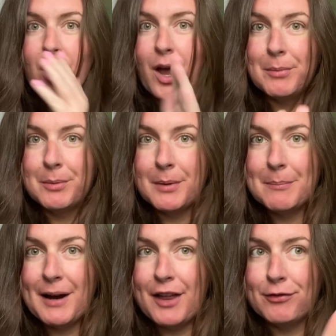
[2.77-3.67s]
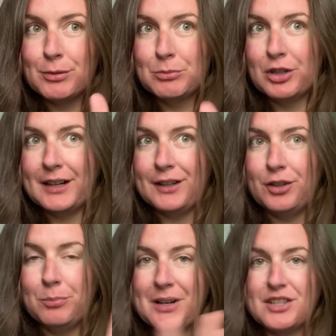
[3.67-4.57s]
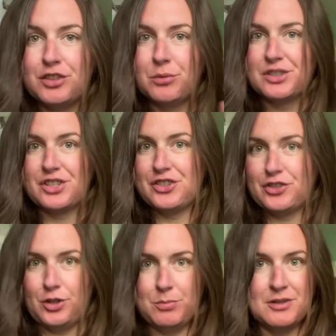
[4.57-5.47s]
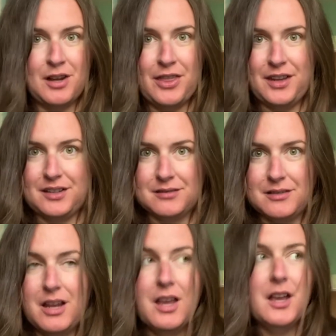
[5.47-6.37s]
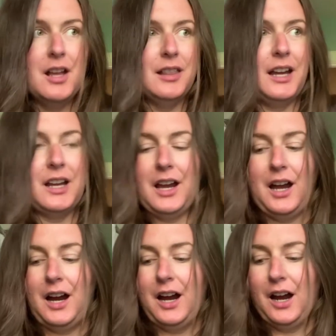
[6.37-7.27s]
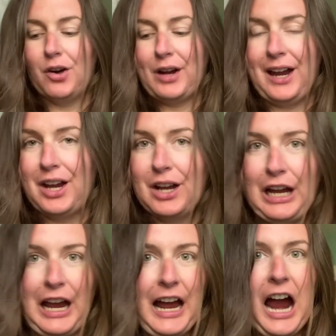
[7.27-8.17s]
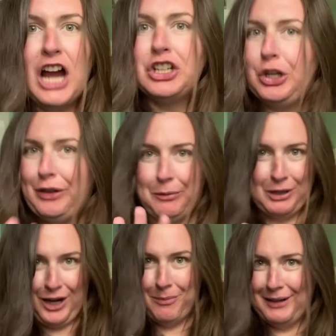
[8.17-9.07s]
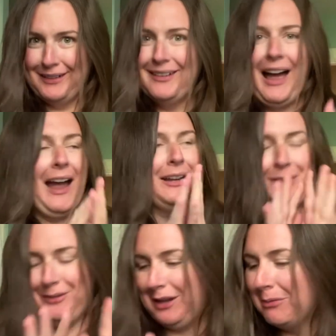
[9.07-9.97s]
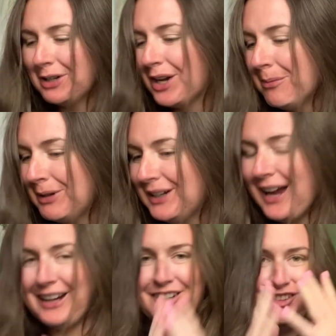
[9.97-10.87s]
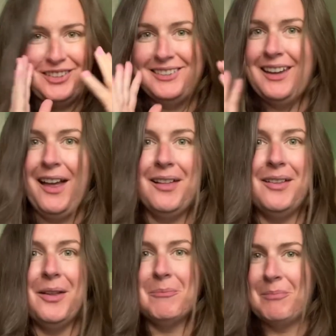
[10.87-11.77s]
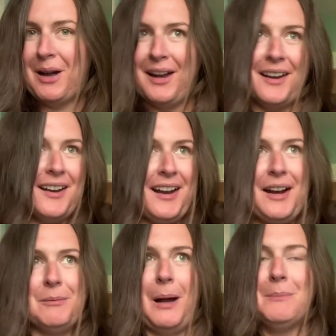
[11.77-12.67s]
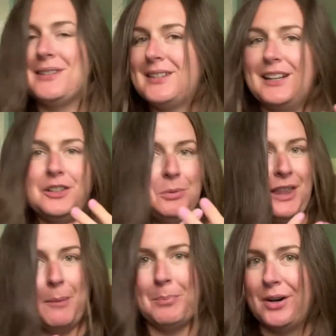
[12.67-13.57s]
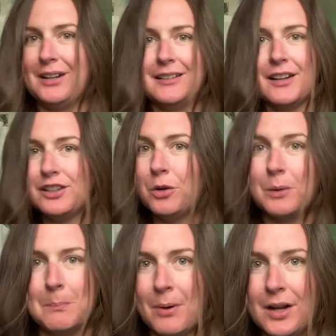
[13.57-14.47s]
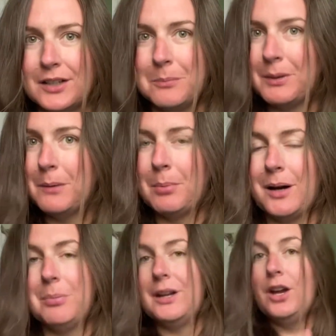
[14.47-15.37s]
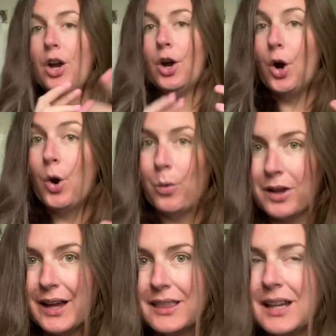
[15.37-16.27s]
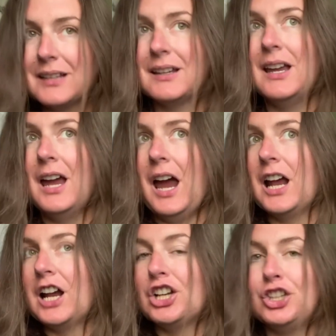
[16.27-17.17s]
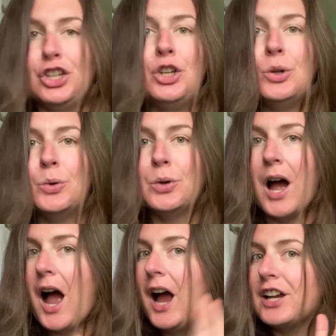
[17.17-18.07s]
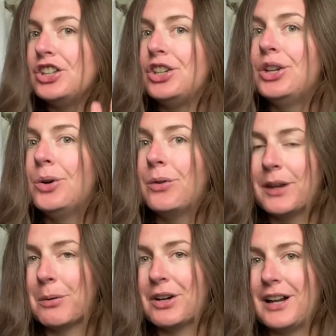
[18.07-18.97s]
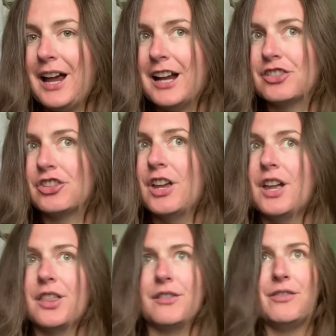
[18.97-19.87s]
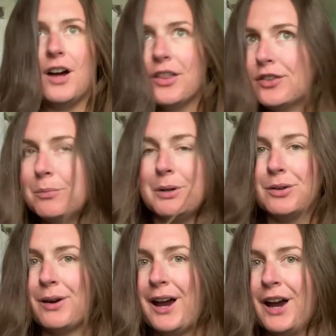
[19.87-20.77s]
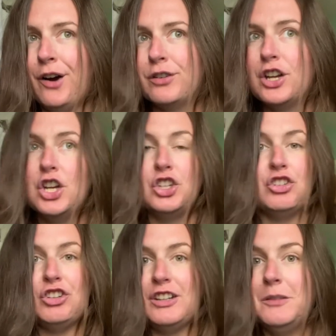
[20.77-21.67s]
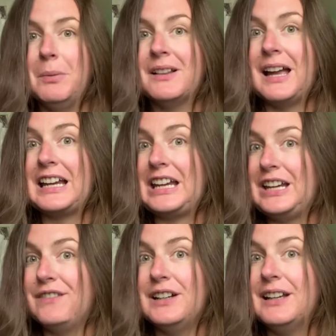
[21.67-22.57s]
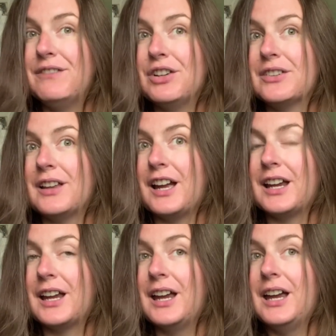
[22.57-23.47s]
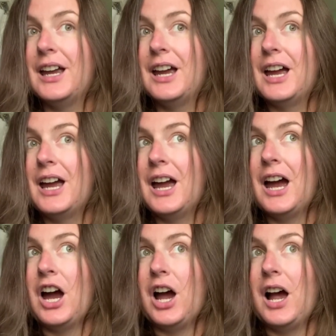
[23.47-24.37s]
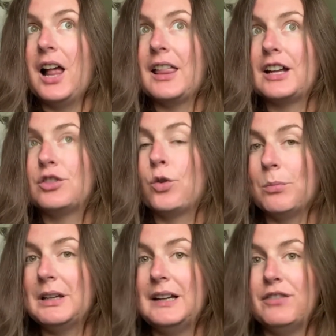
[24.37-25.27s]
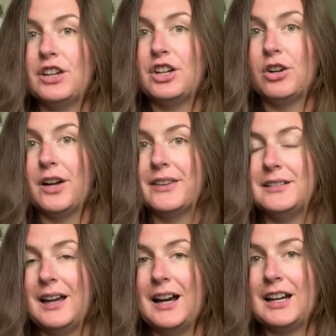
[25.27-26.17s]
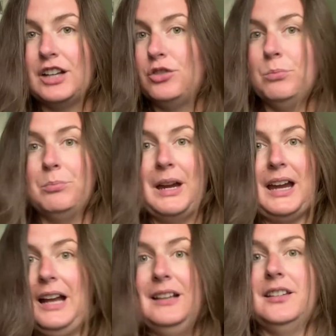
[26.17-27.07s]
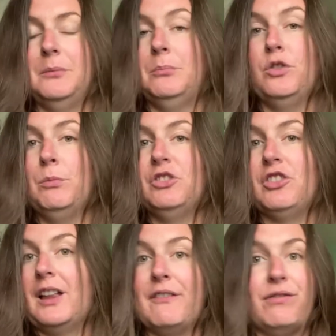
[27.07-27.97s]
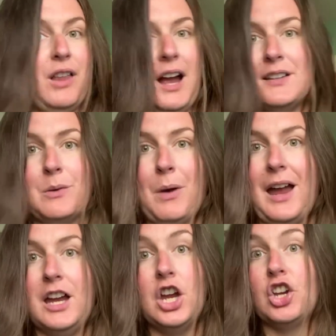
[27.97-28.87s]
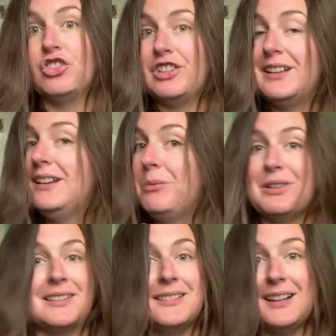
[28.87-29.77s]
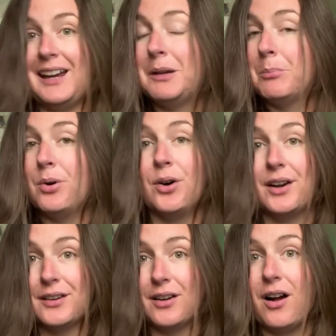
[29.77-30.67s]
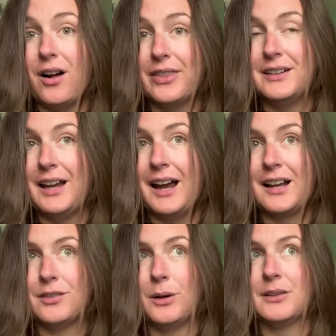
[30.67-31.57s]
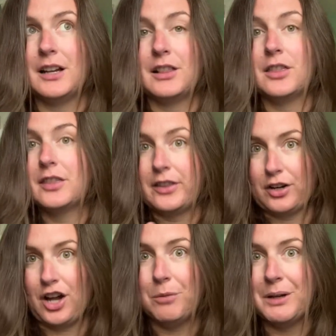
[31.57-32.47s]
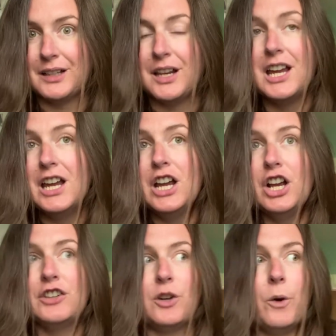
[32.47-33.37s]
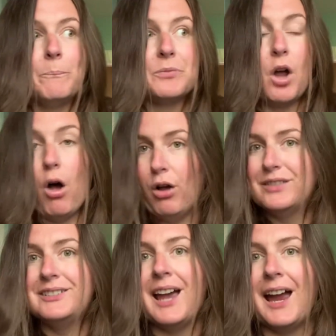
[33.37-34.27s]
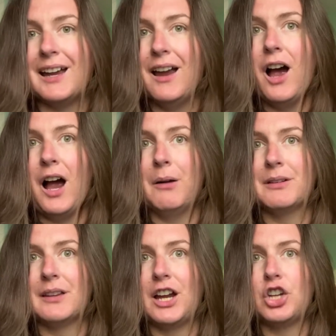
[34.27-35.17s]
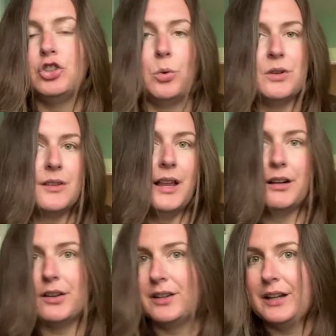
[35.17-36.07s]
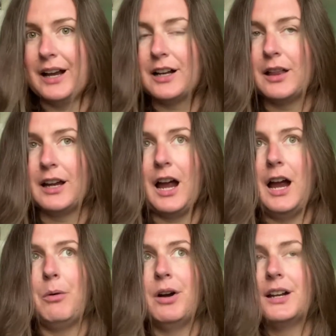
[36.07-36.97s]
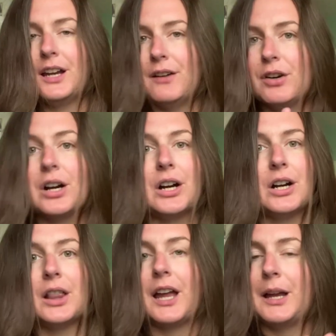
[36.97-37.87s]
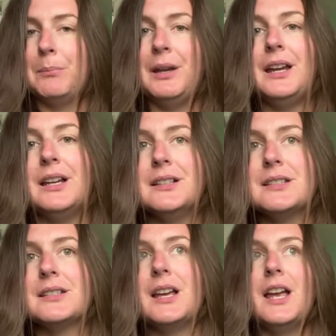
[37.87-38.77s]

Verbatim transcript: I'm in my bathroom looking out because I don't want to disturb nothing. Like, okay, I knew they were coming. I knew they were coming. I could just tell my, I'm, I'm synced with that bird. I tell you, we bonded, me and Barbie. We're like this. And I knew, I knew they were gonna hatch. The father's been around. She's been like, even if there's like, like normally if you're like you're on the deck and you make any sudden movement, she like flies away. She was staying put on the deck. So I was like, they're coming. So all day I was like, no one's allowed on the deck. Like I wanna give her like peace.